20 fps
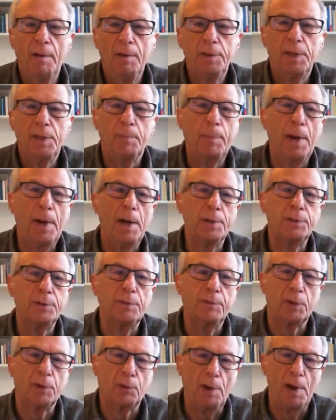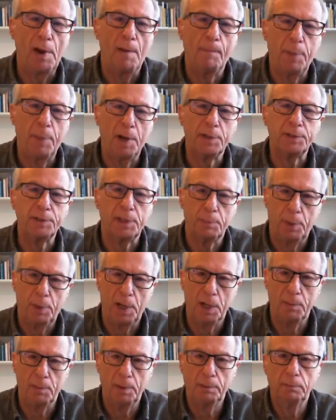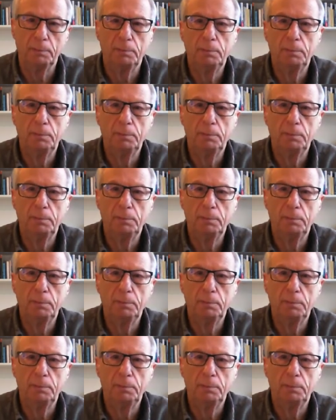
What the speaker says: the powers of the Crown passed to Parliament.